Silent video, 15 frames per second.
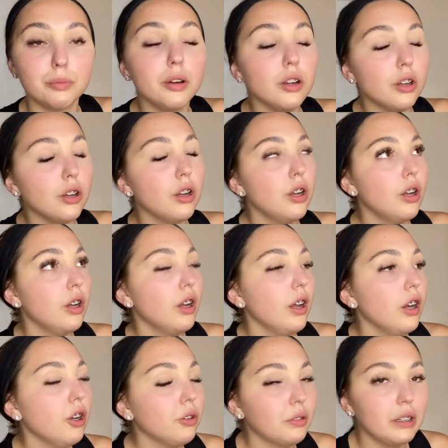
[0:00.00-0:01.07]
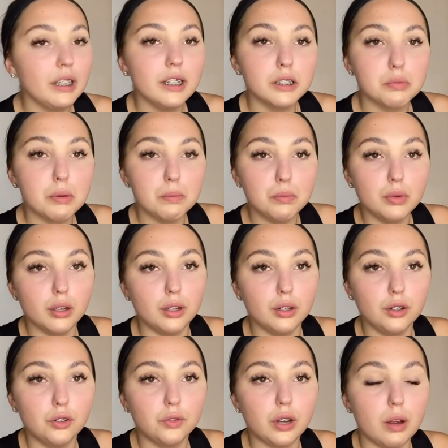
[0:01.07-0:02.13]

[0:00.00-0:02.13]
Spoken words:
but luckily it's been moved.